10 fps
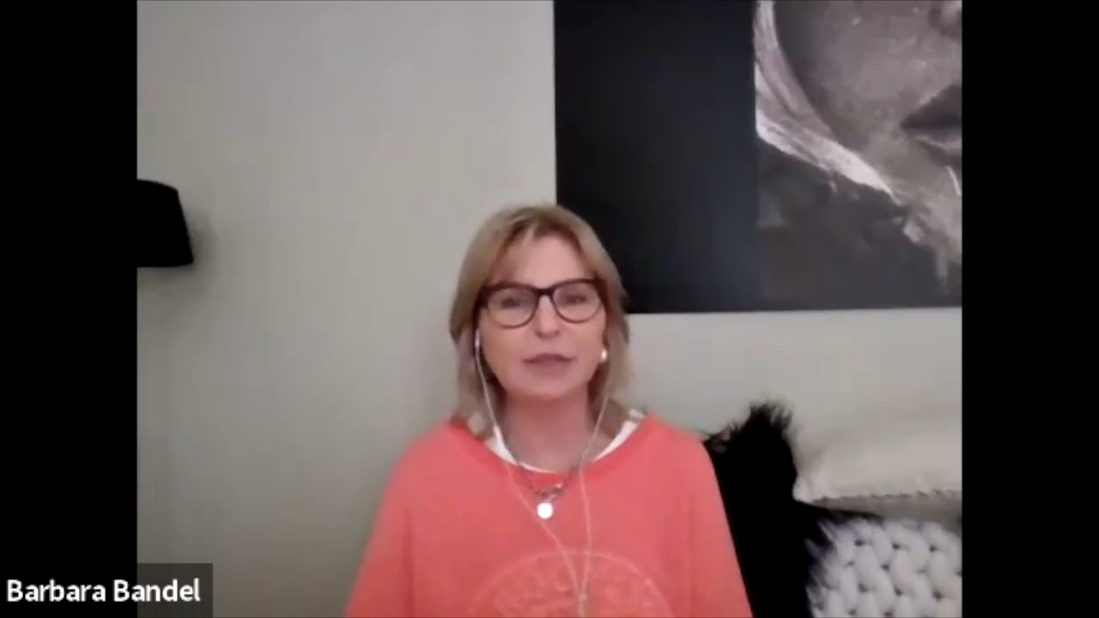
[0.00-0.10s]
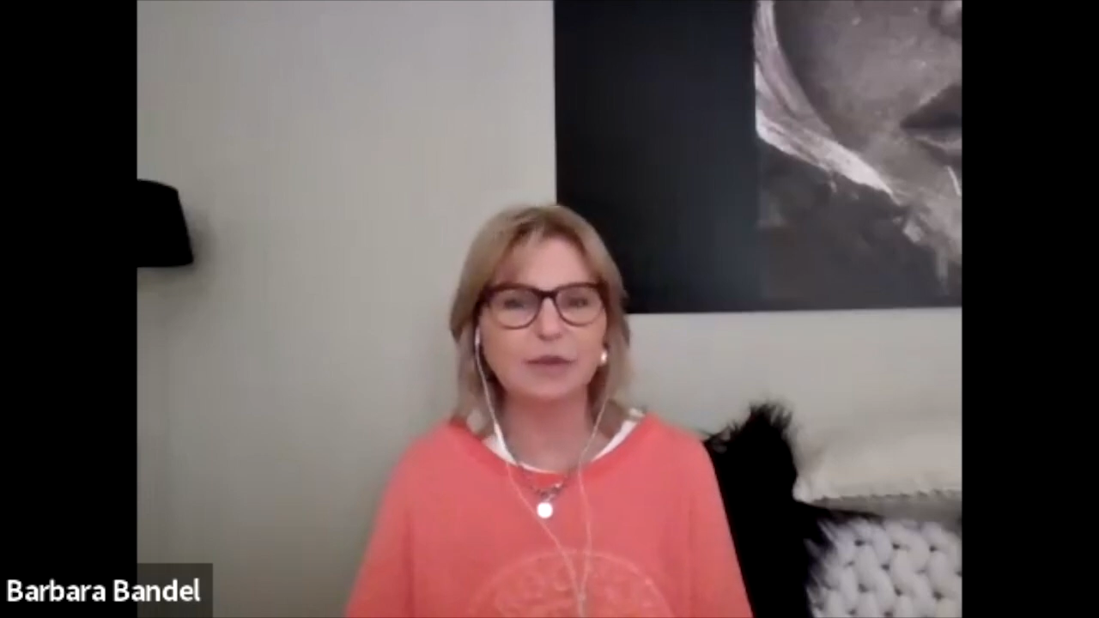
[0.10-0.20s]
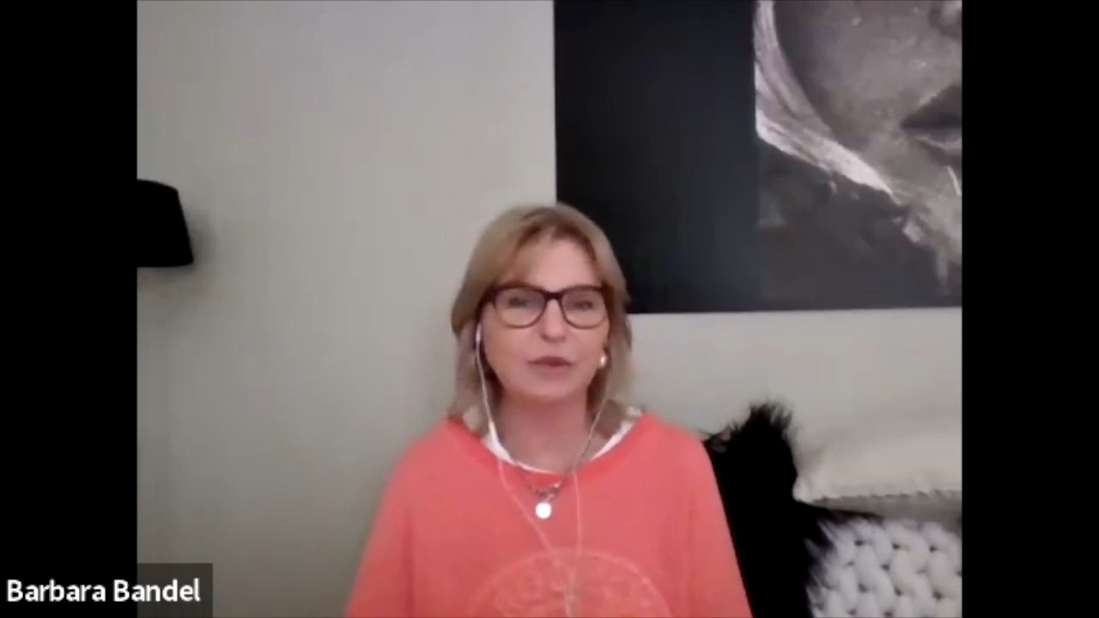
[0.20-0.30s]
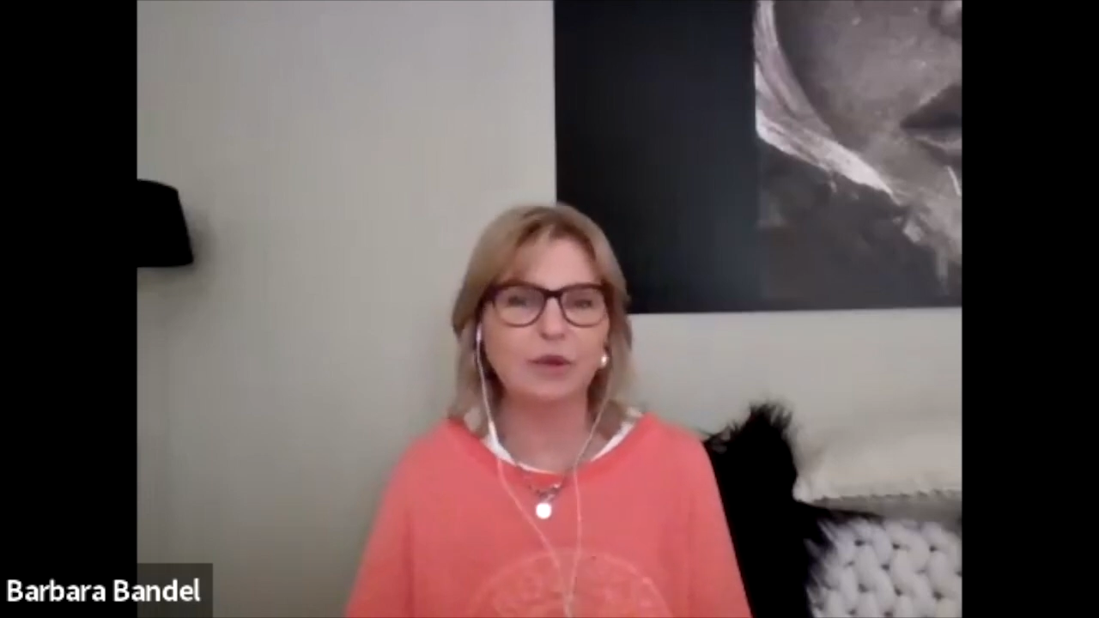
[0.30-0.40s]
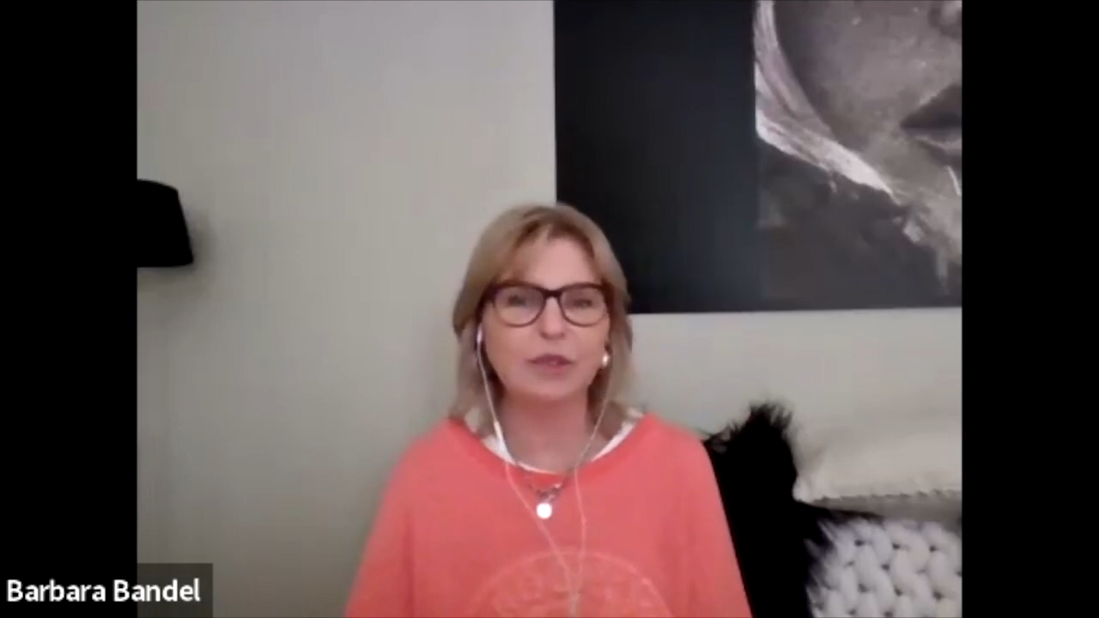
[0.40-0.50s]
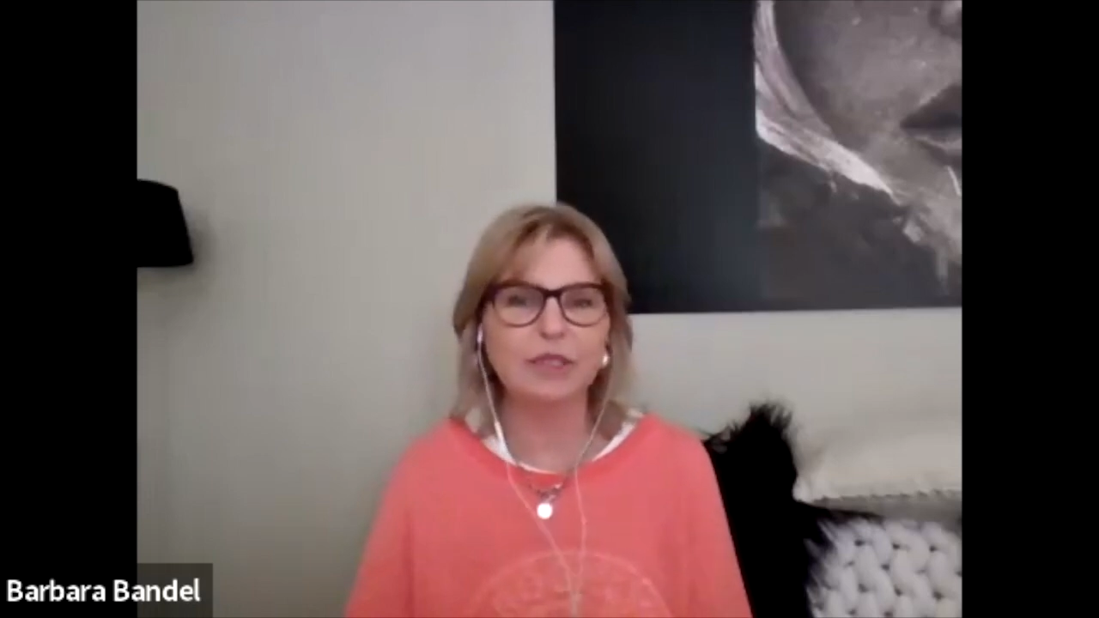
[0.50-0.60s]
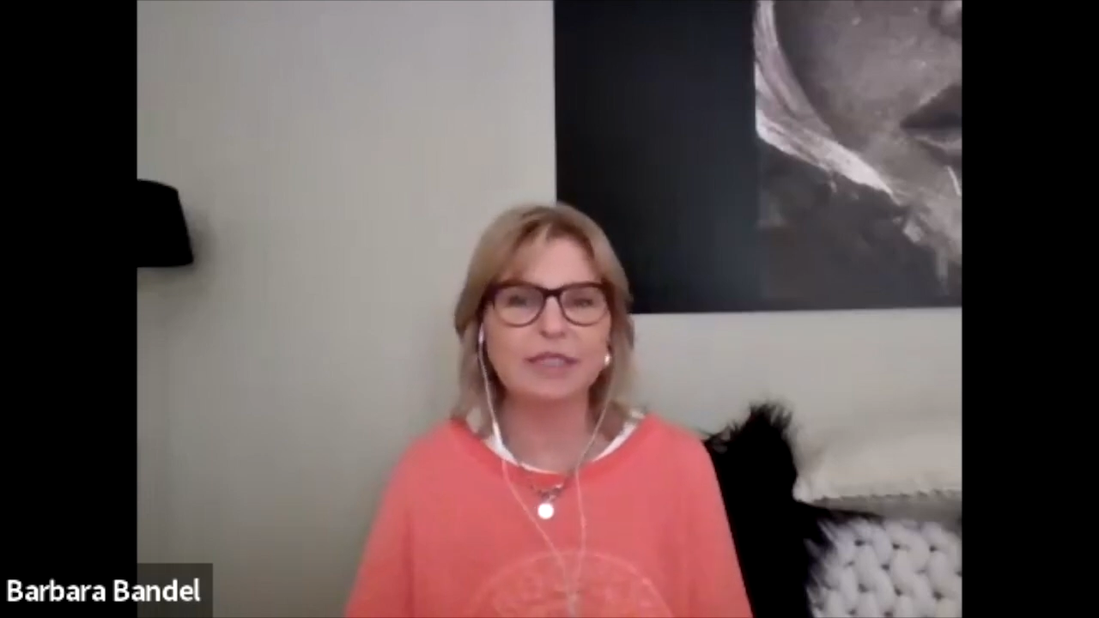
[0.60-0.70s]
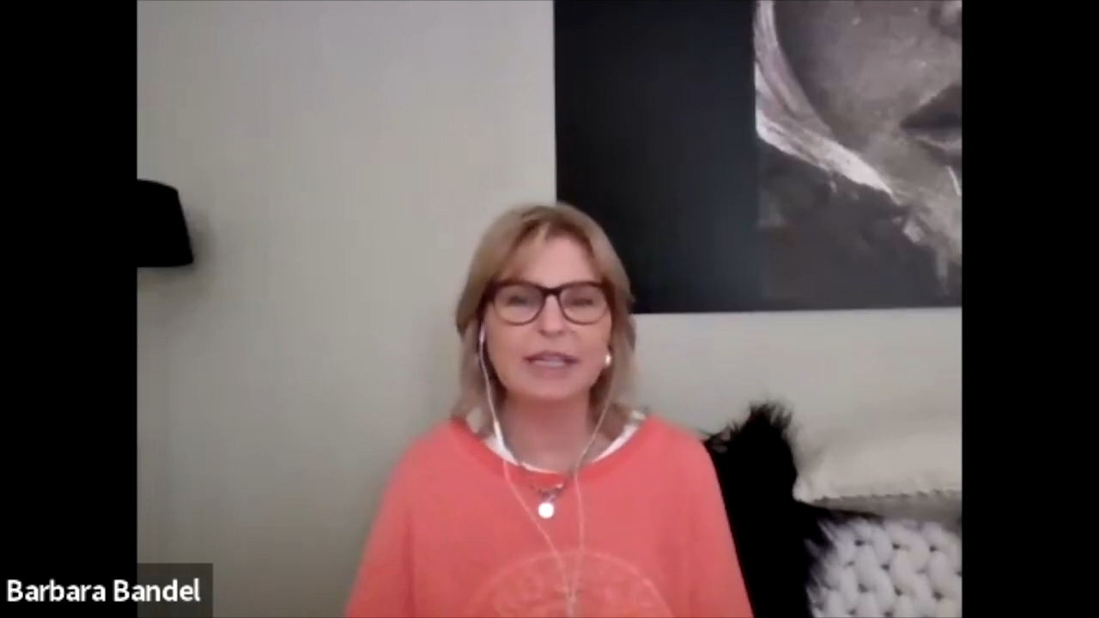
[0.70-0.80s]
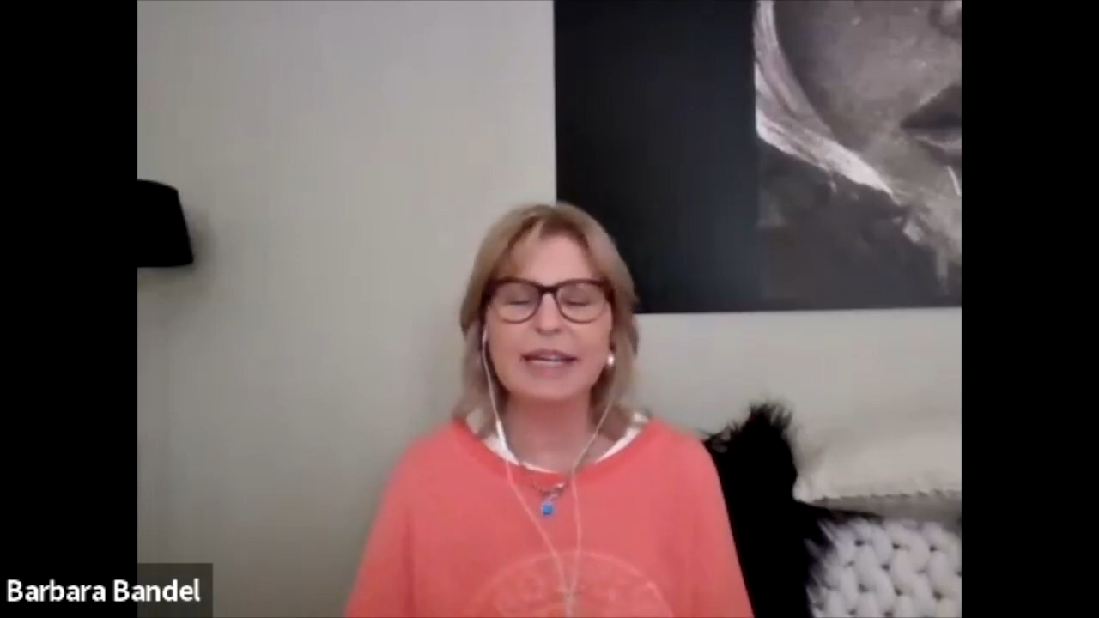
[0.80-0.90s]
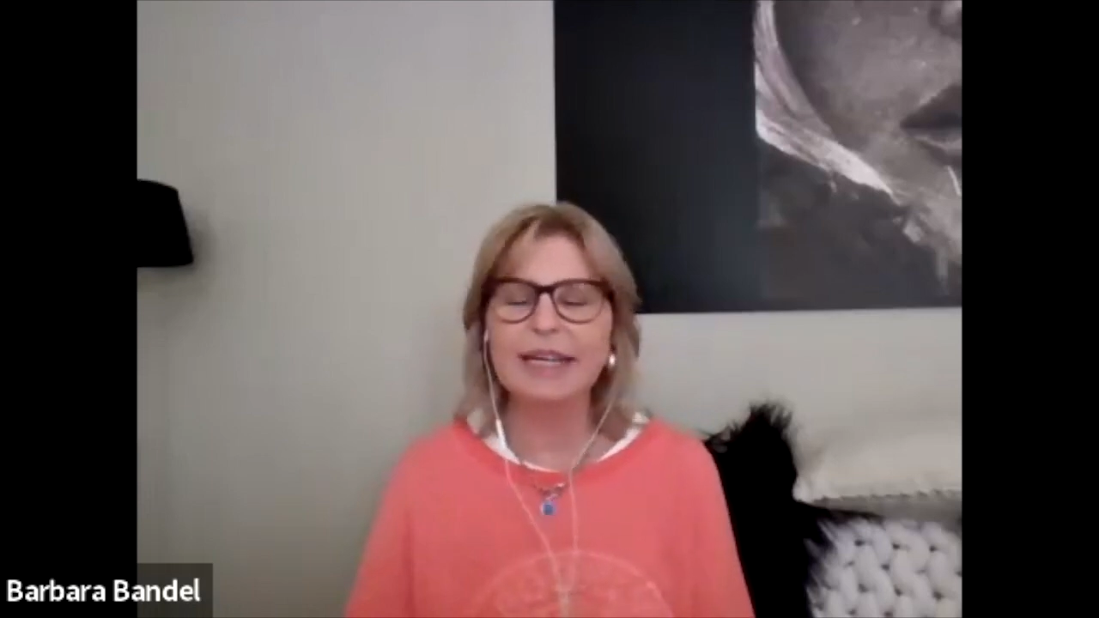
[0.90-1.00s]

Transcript: of course.